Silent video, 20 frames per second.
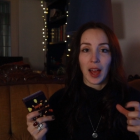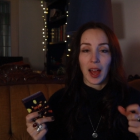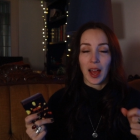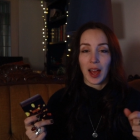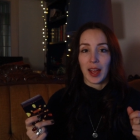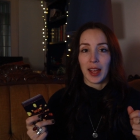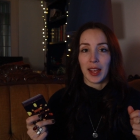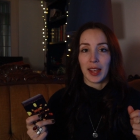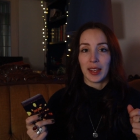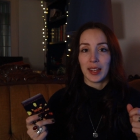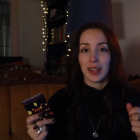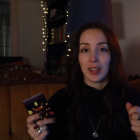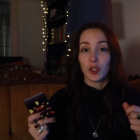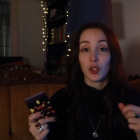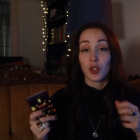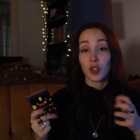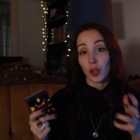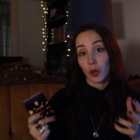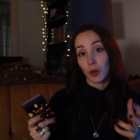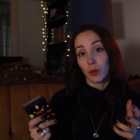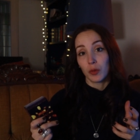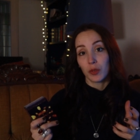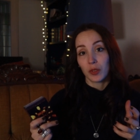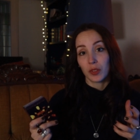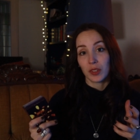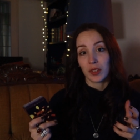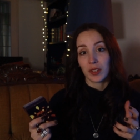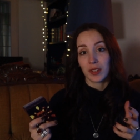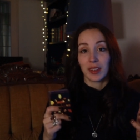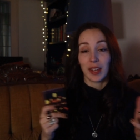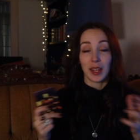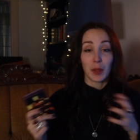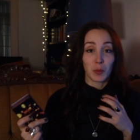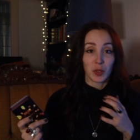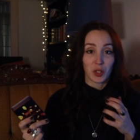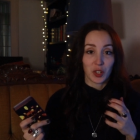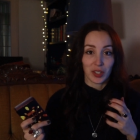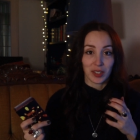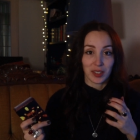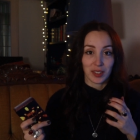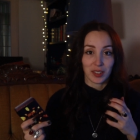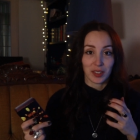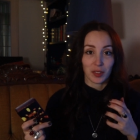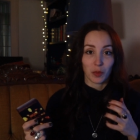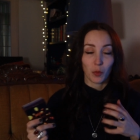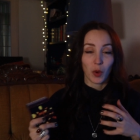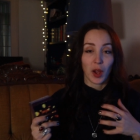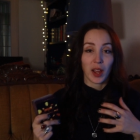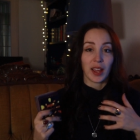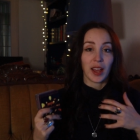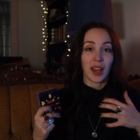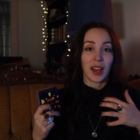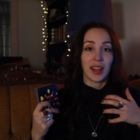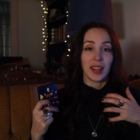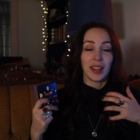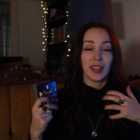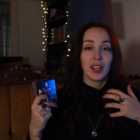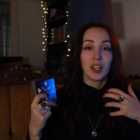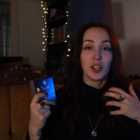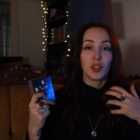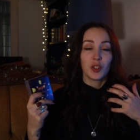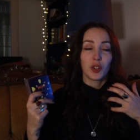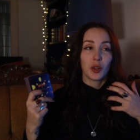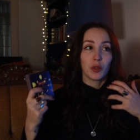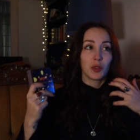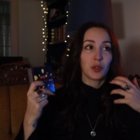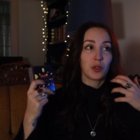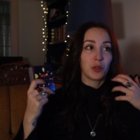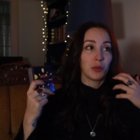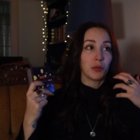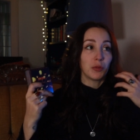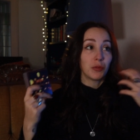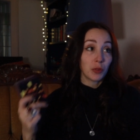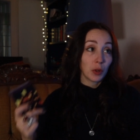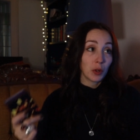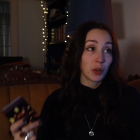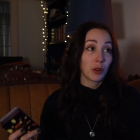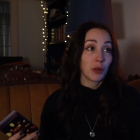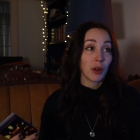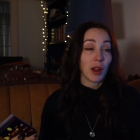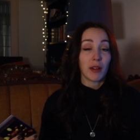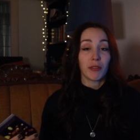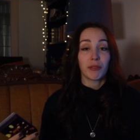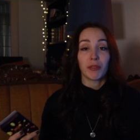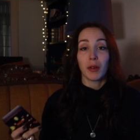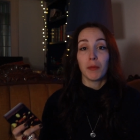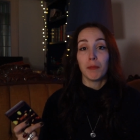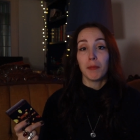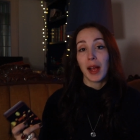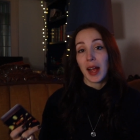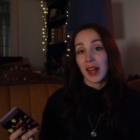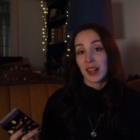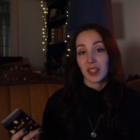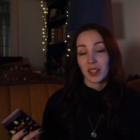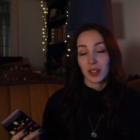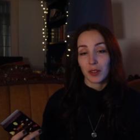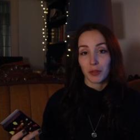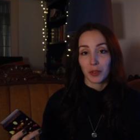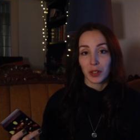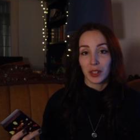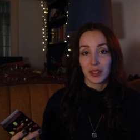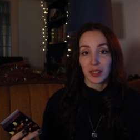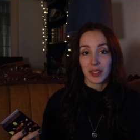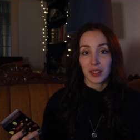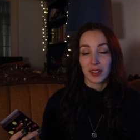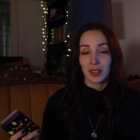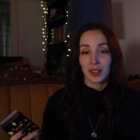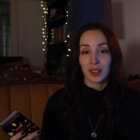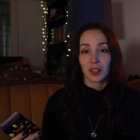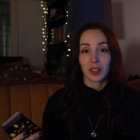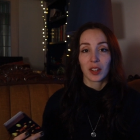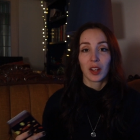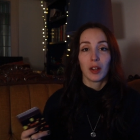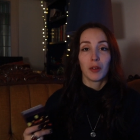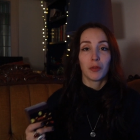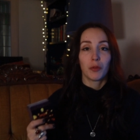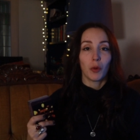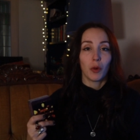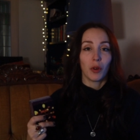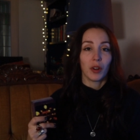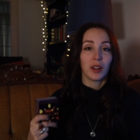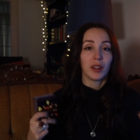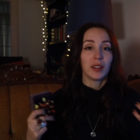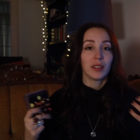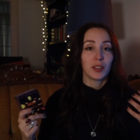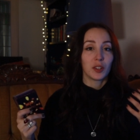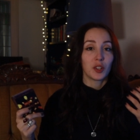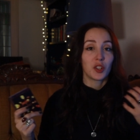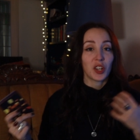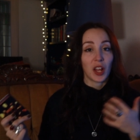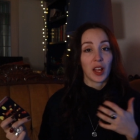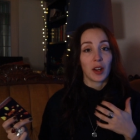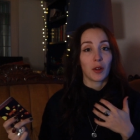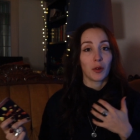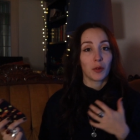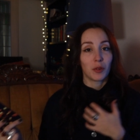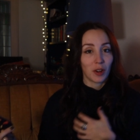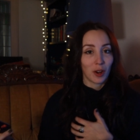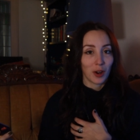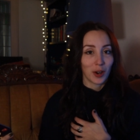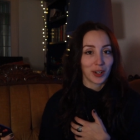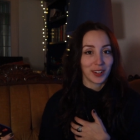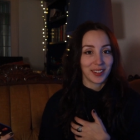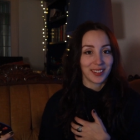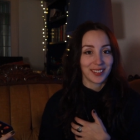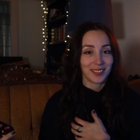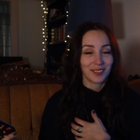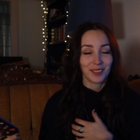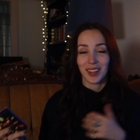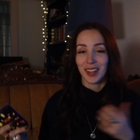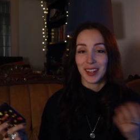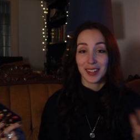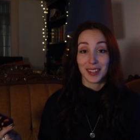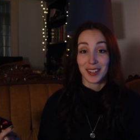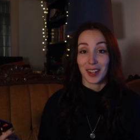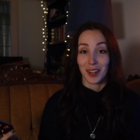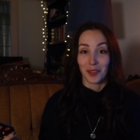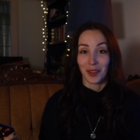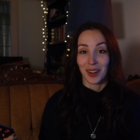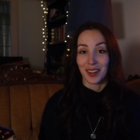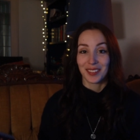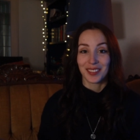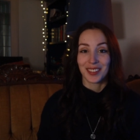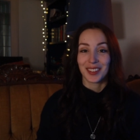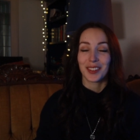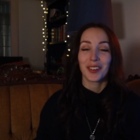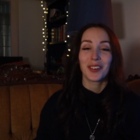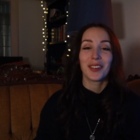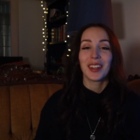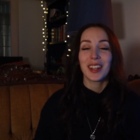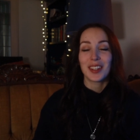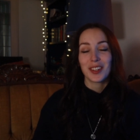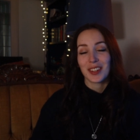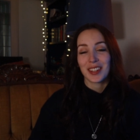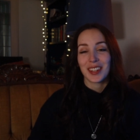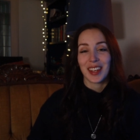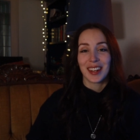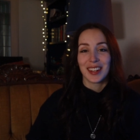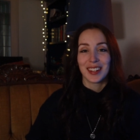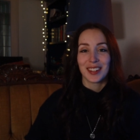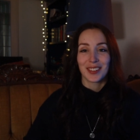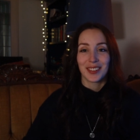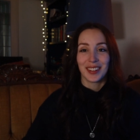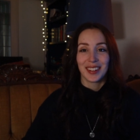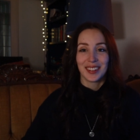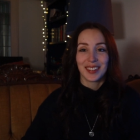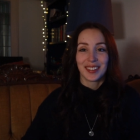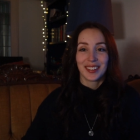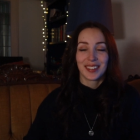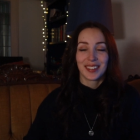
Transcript: I chose the images, why I chose to photograph a mask, for instance, for the shadow card, etc. So let's just get into it.